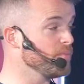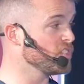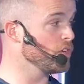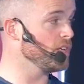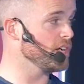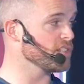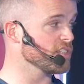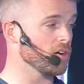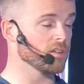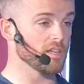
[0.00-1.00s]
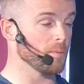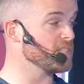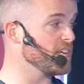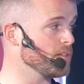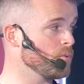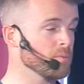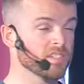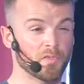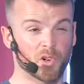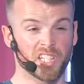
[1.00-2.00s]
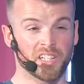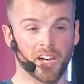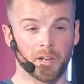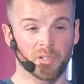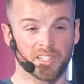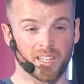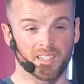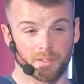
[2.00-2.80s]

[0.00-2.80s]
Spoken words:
2 years ago, the updated one was 49%.